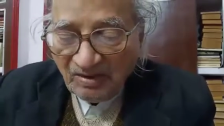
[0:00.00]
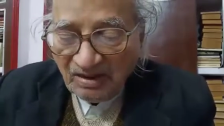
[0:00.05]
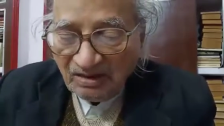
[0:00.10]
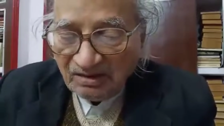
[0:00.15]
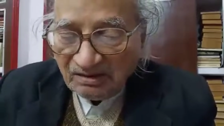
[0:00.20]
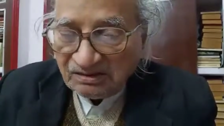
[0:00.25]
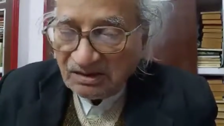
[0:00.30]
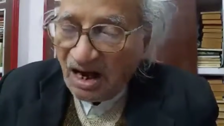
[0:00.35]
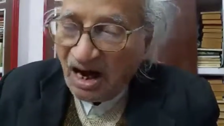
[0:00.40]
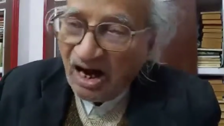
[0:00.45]

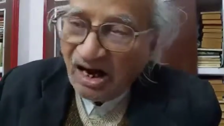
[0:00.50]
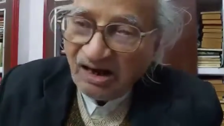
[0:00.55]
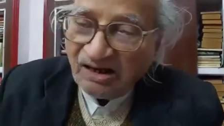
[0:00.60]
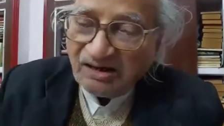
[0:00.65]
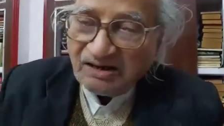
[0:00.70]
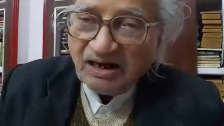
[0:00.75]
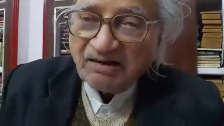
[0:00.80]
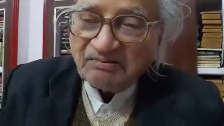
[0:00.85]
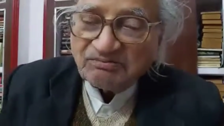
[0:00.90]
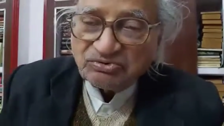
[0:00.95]
The hard
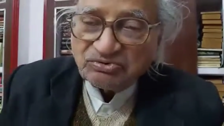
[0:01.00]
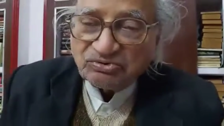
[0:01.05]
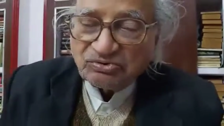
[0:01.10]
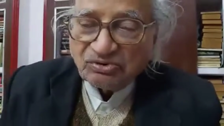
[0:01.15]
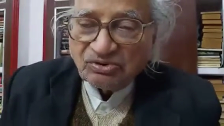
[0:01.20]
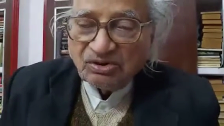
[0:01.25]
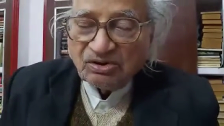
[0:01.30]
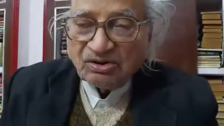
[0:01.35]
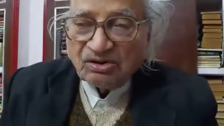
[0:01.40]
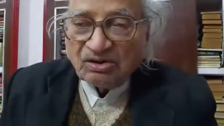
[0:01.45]
times
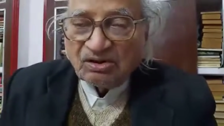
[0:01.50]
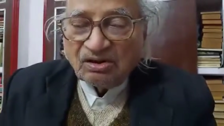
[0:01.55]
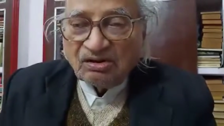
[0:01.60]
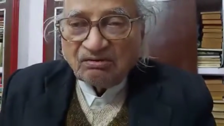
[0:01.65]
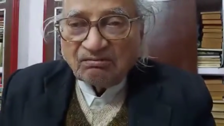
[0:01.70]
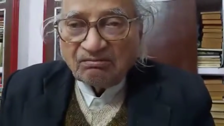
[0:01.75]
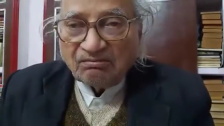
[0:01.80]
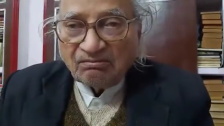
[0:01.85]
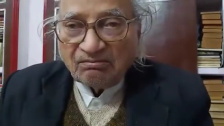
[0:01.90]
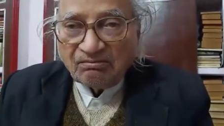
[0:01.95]

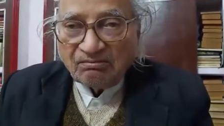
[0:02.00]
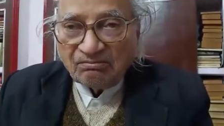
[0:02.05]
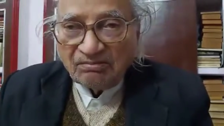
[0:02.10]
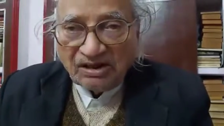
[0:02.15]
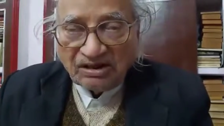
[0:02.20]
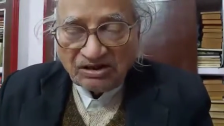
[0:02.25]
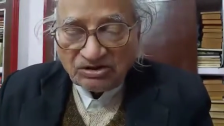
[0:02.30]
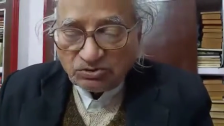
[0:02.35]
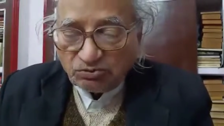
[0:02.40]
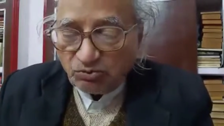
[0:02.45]

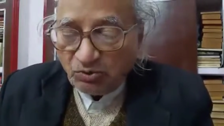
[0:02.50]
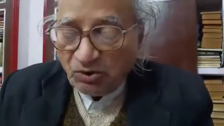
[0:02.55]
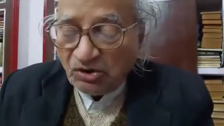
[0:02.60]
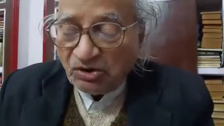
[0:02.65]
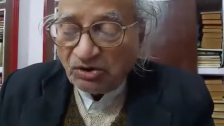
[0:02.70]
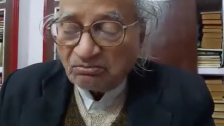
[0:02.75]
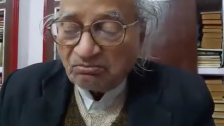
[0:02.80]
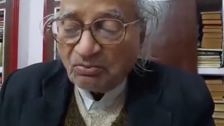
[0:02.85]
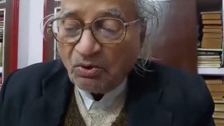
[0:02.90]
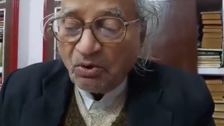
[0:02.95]
make us
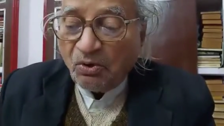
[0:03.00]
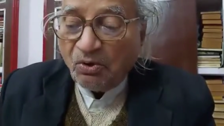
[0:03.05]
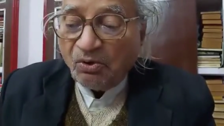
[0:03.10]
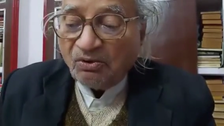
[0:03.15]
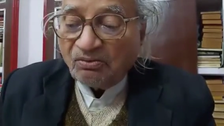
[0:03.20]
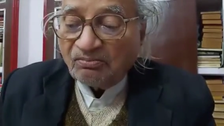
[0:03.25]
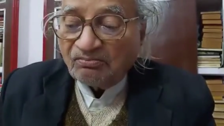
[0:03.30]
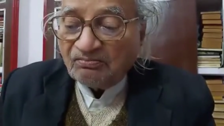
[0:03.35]
work more,